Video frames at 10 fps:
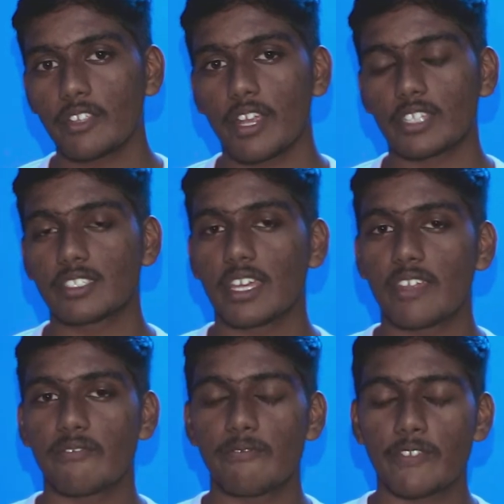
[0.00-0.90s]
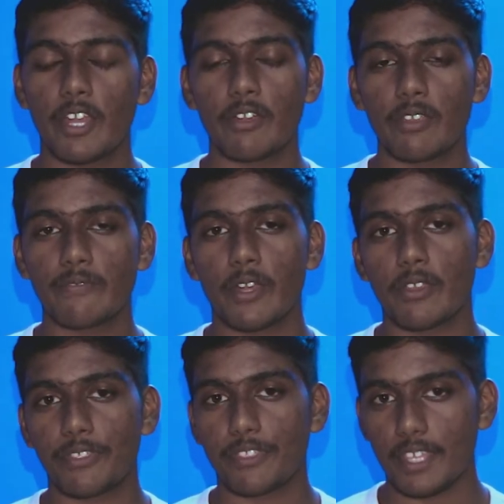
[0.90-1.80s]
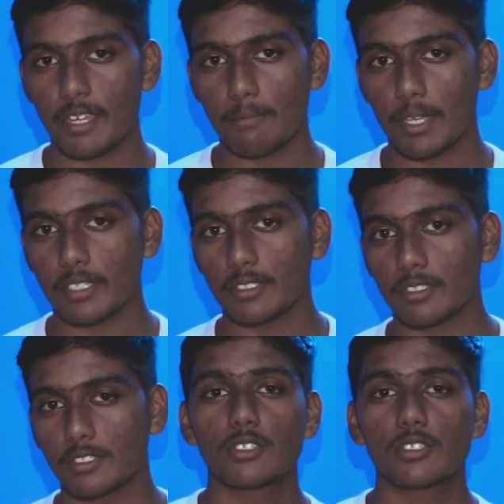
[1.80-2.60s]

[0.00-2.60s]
you're actually getting very, very thin bezels,